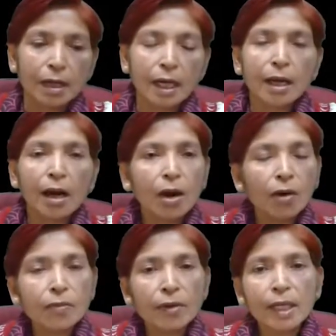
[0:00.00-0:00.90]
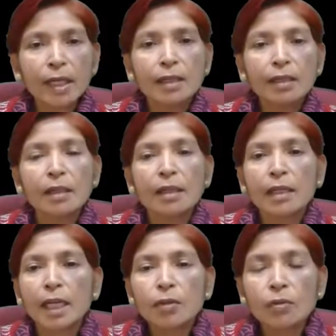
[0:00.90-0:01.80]
And how we can
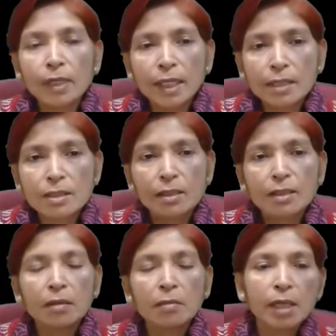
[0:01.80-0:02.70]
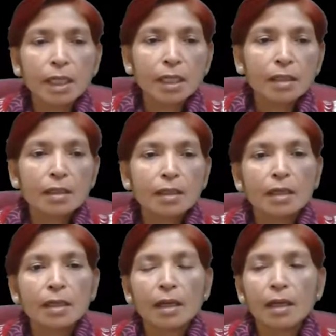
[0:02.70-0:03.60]
calculate mean
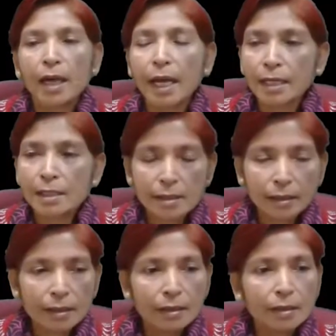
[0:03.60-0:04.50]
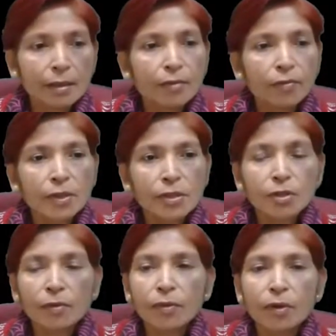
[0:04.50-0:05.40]
in Excel? First
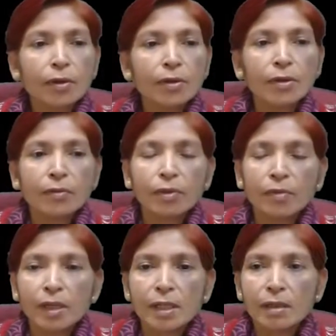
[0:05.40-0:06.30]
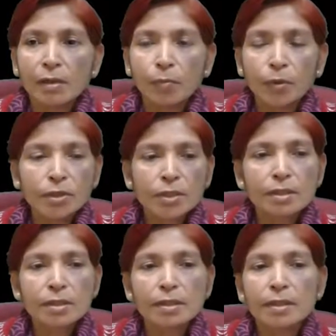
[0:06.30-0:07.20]
of all, we will put
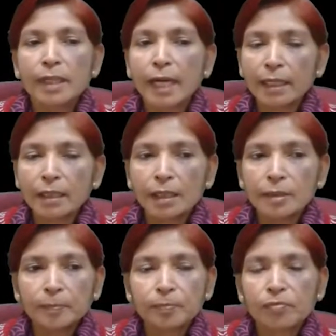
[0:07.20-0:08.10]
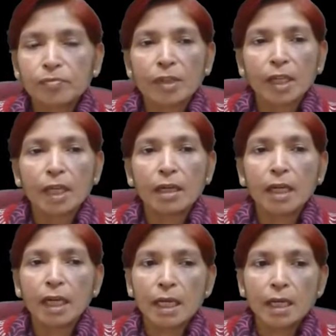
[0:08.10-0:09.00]
data in
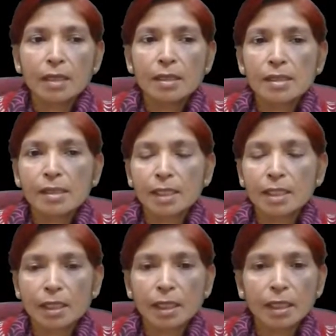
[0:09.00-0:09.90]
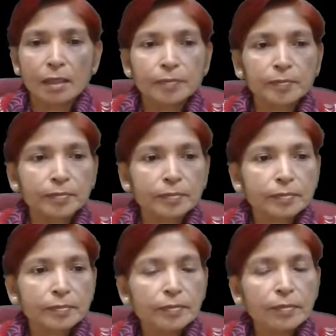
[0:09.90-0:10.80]
A, set A,
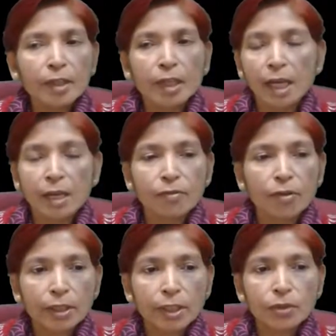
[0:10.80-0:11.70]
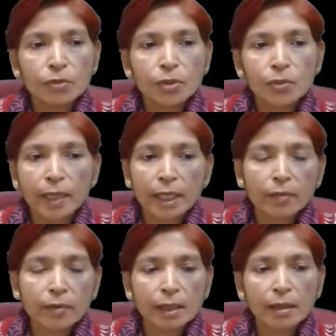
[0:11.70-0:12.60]
like 42,
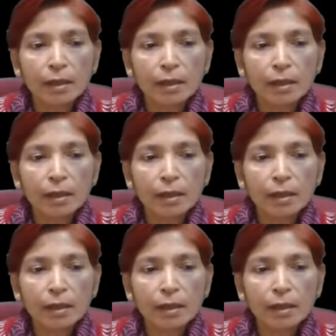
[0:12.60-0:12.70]
21,